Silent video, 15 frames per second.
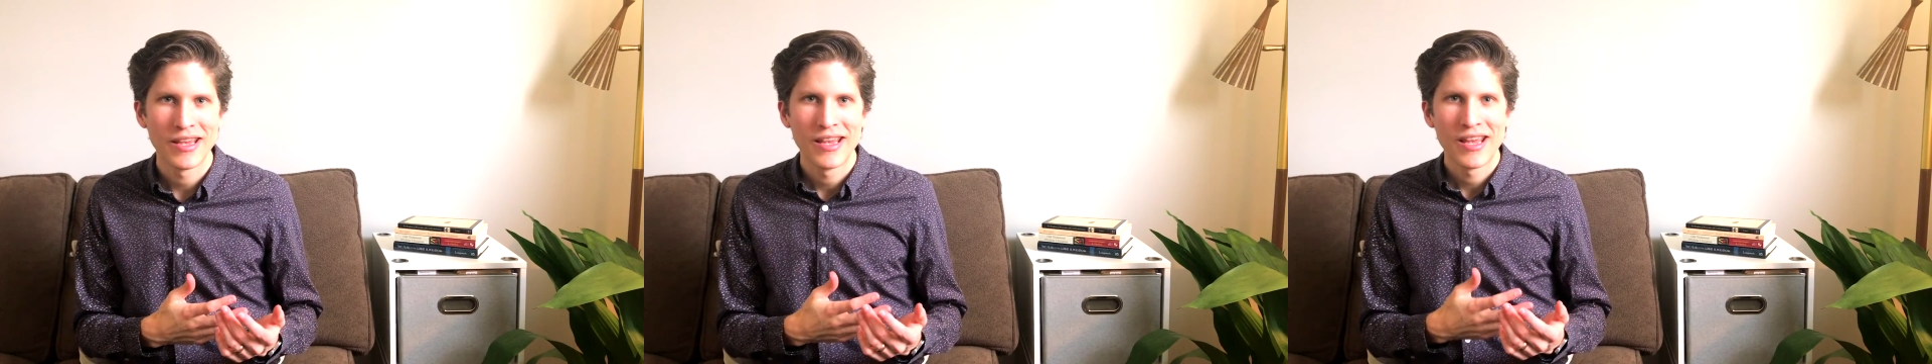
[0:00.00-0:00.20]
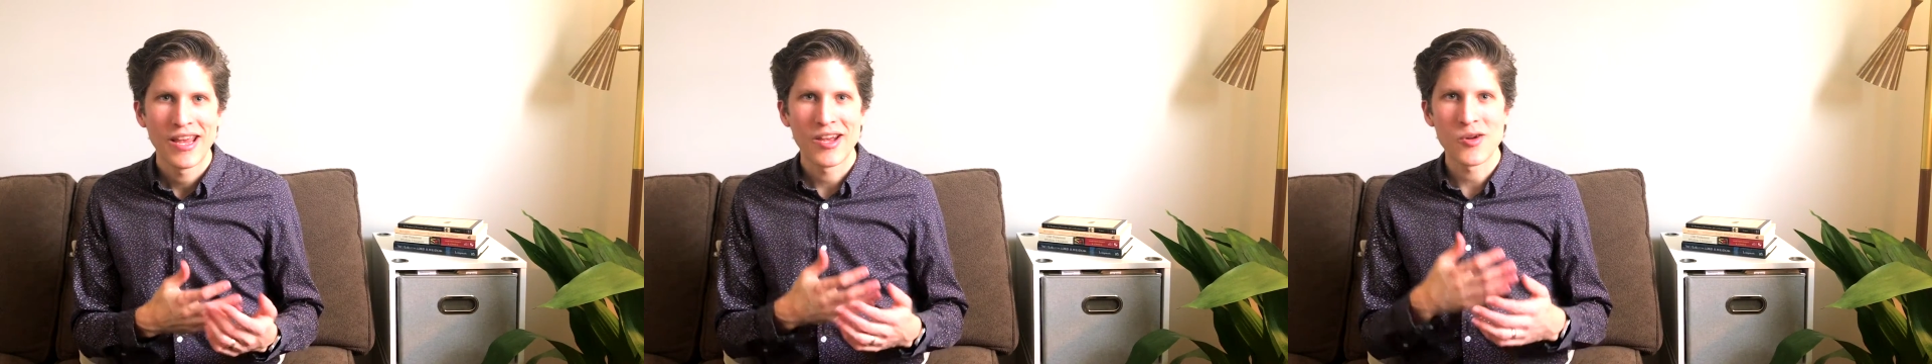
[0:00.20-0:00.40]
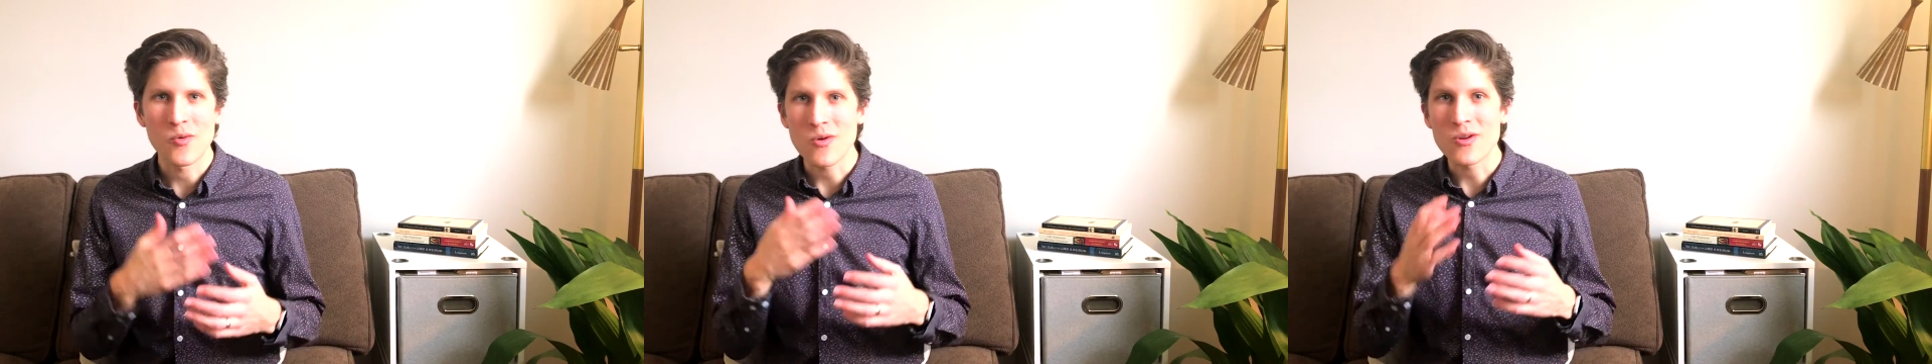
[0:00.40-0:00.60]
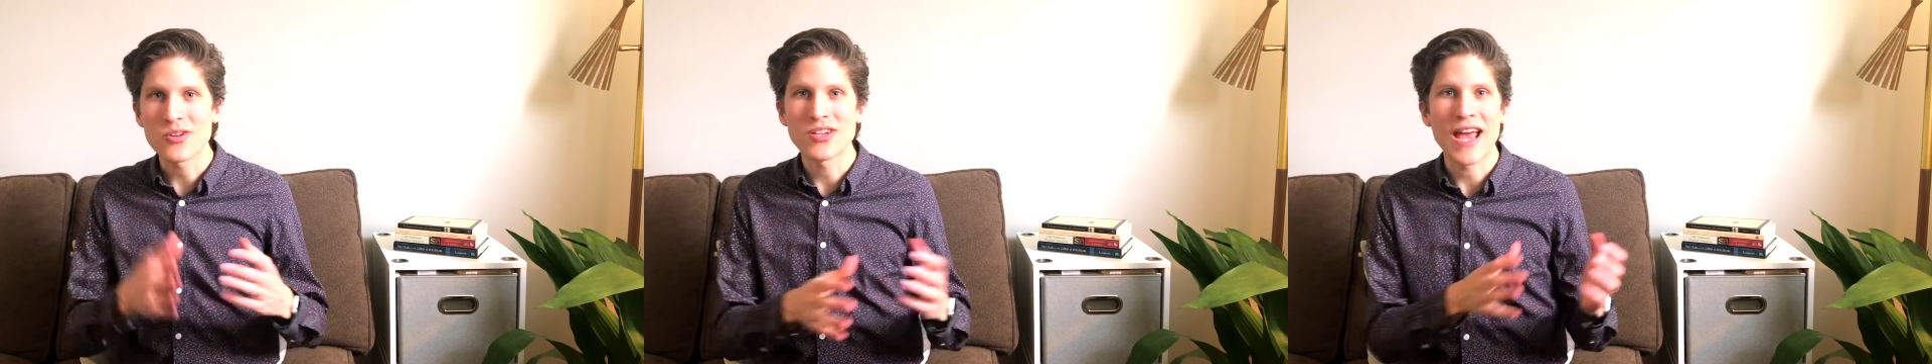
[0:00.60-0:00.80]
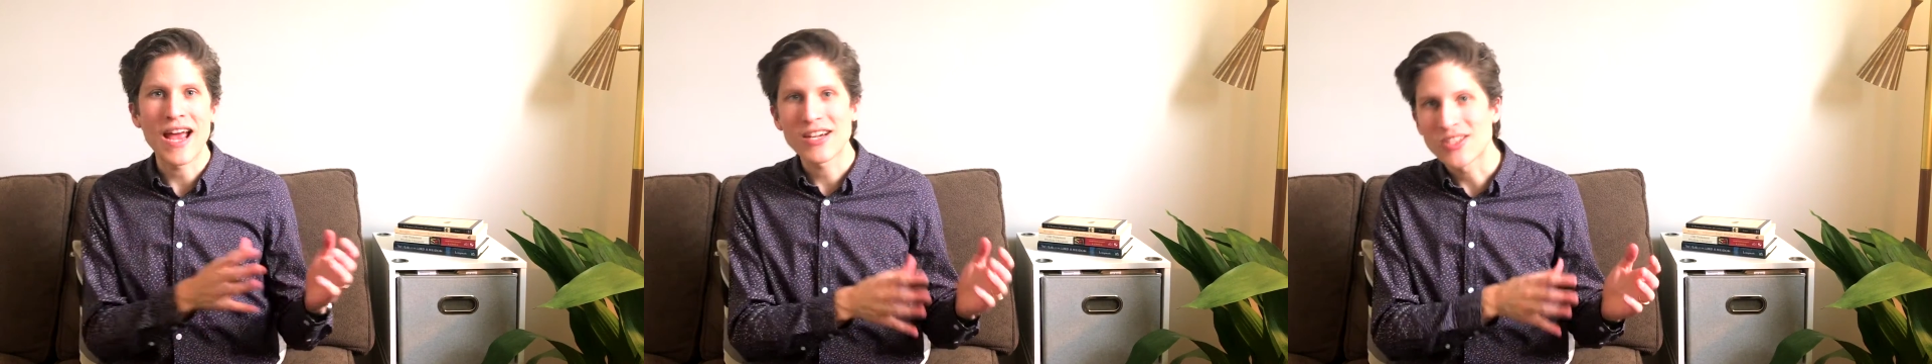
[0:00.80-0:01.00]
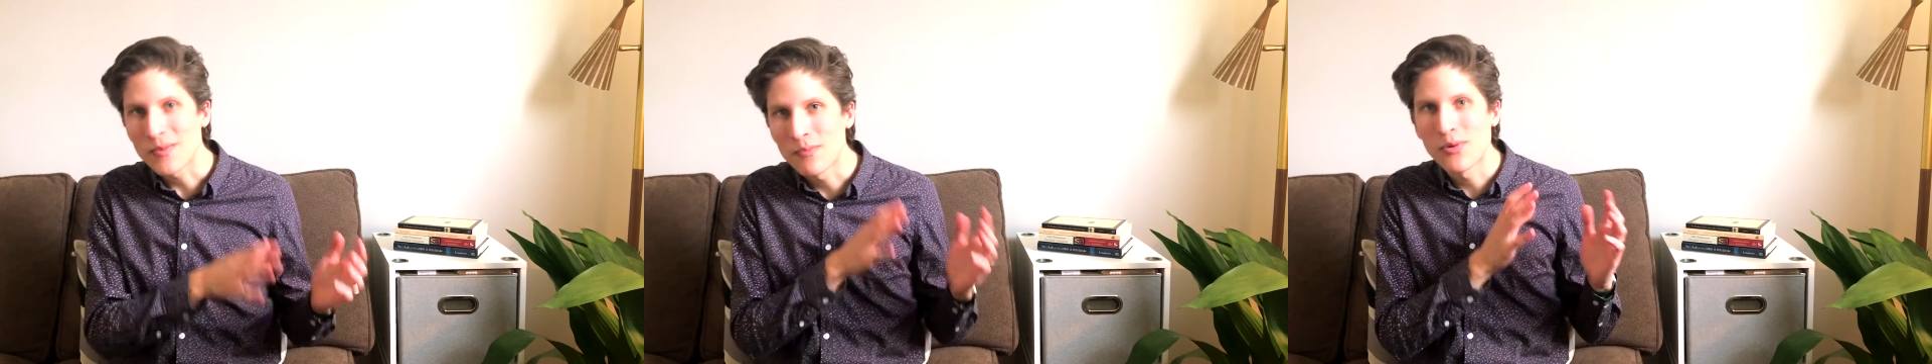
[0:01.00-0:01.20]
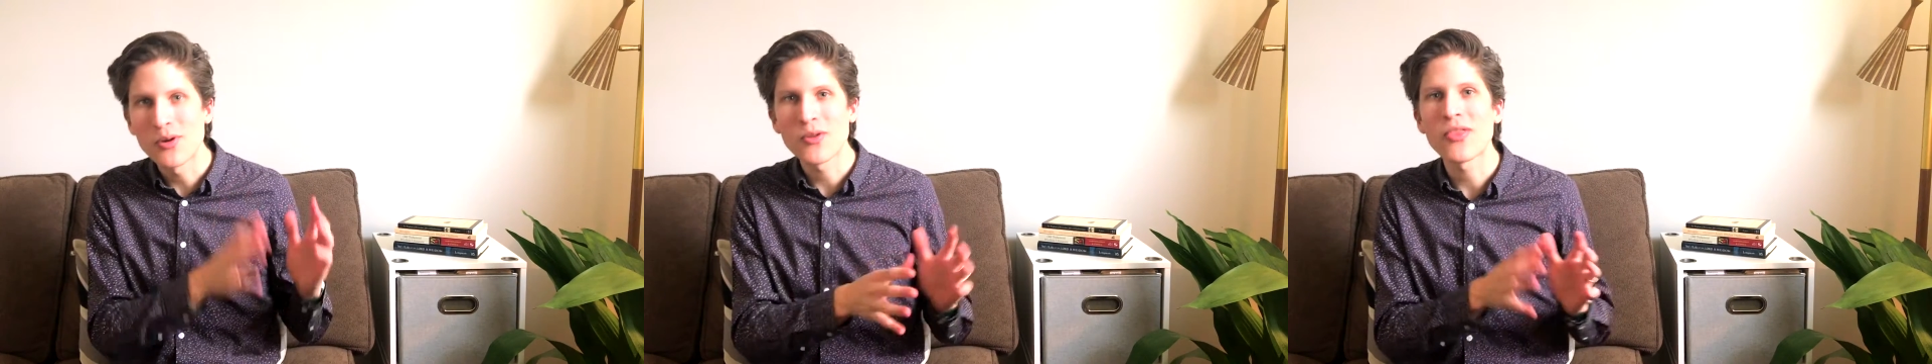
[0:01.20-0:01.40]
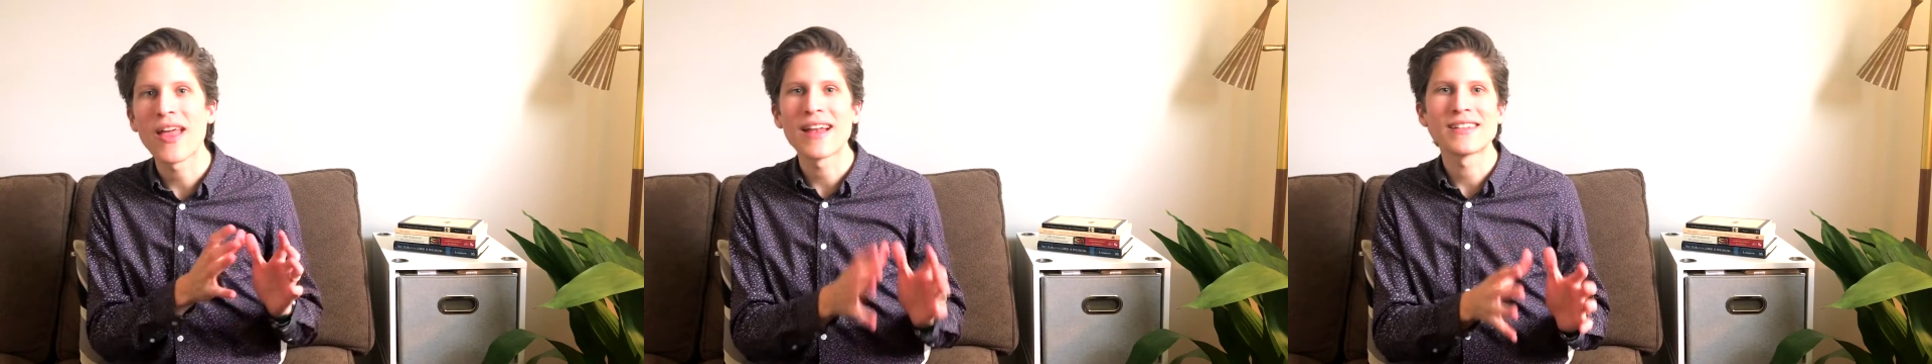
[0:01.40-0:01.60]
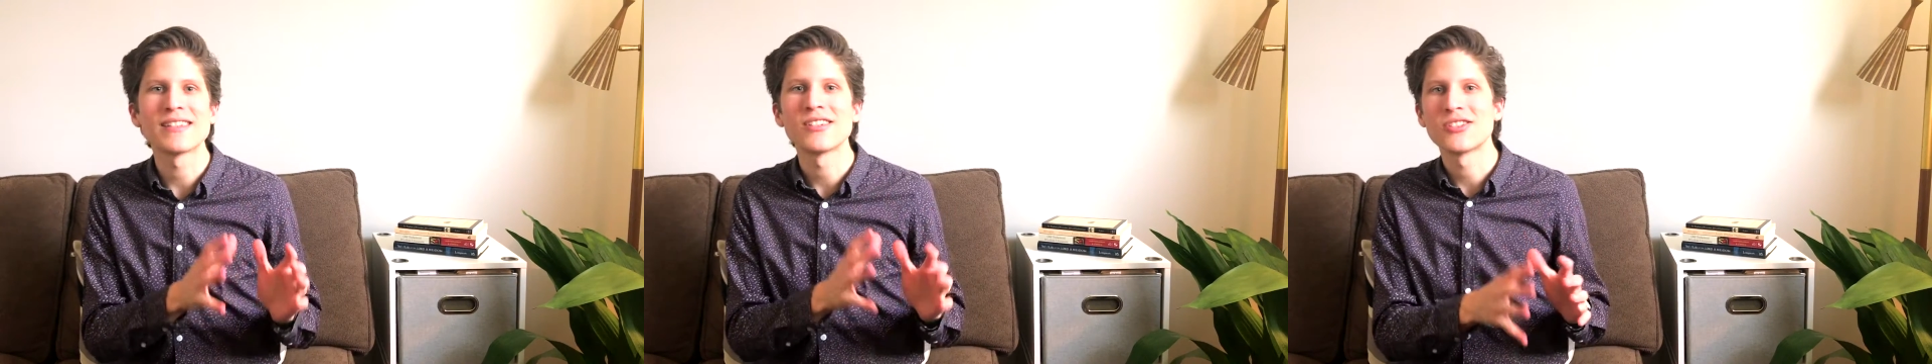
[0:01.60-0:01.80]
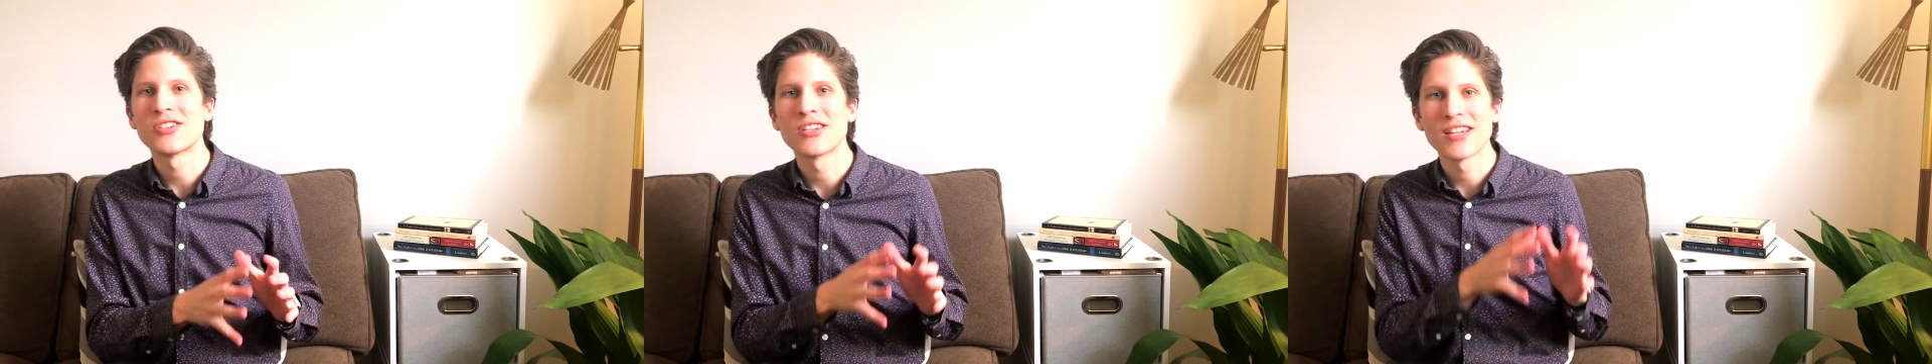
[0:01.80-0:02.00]
in order to actually put that
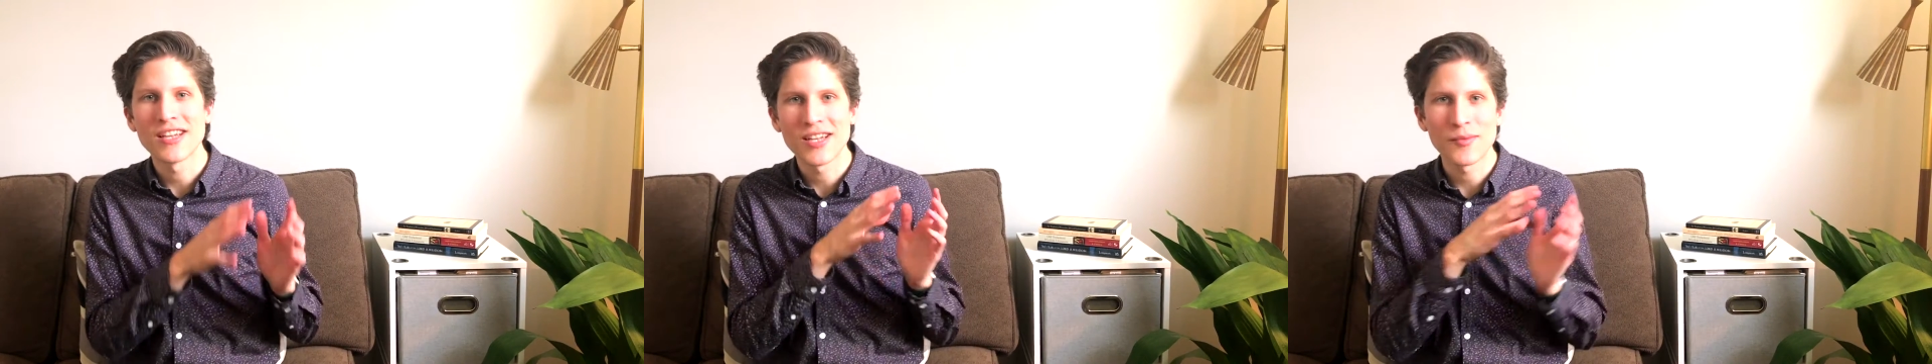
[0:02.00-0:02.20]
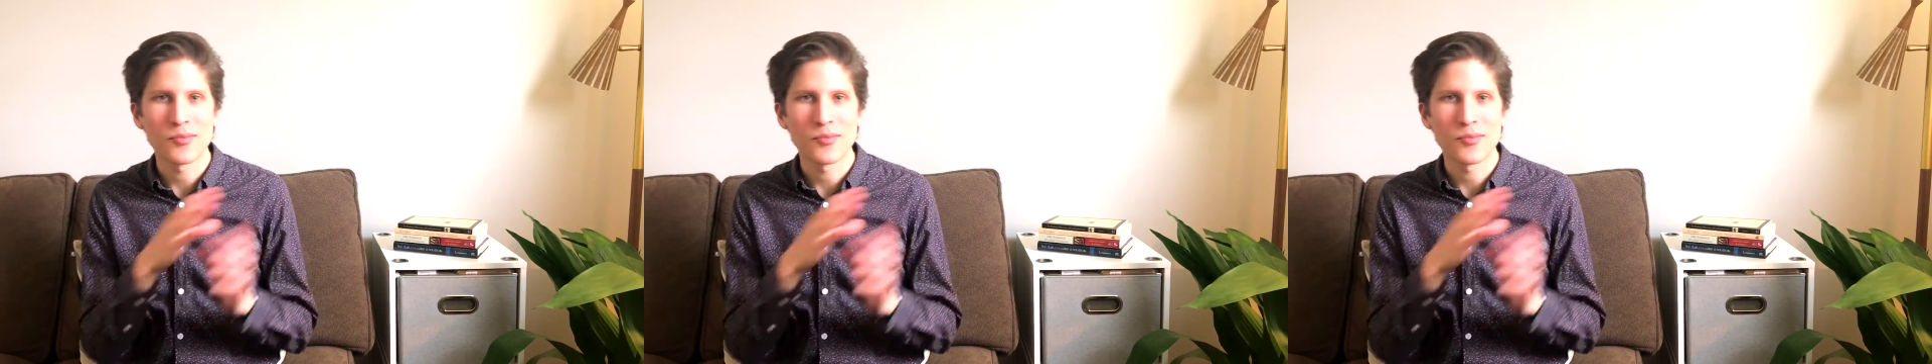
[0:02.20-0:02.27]
teaching into